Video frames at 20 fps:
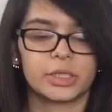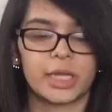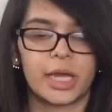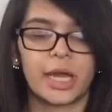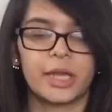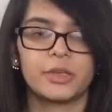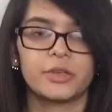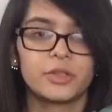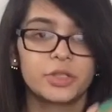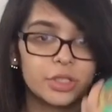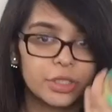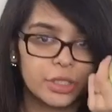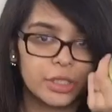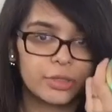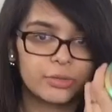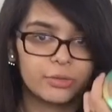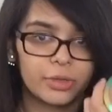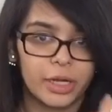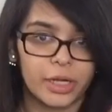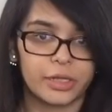I
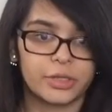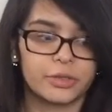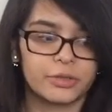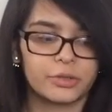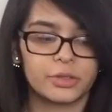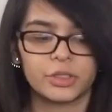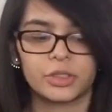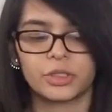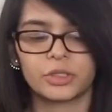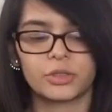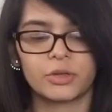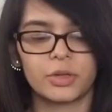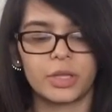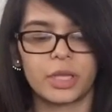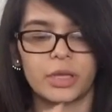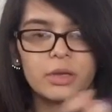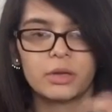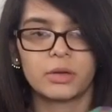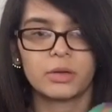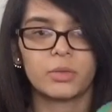usually, what I do is just go
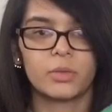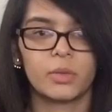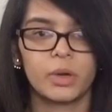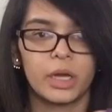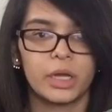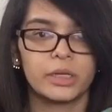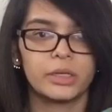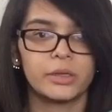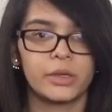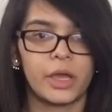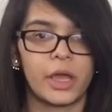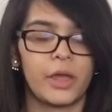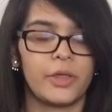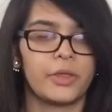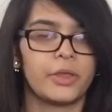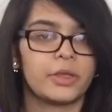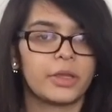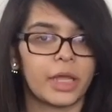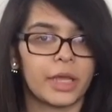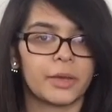like one and
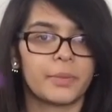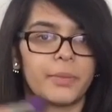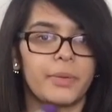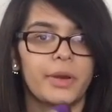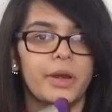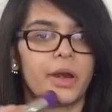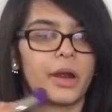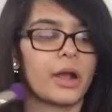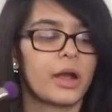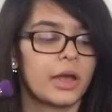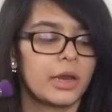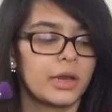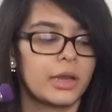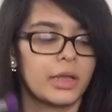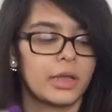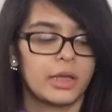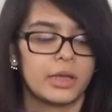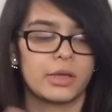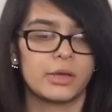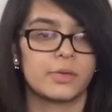then like put it on.
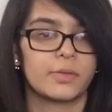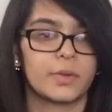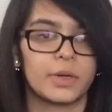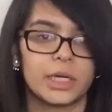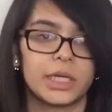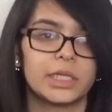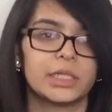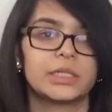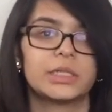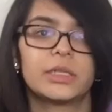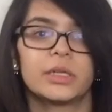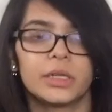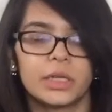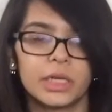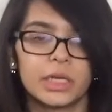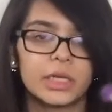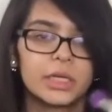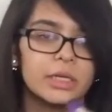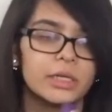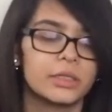One,
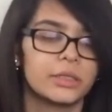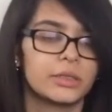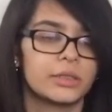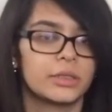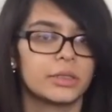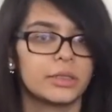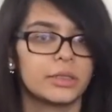kind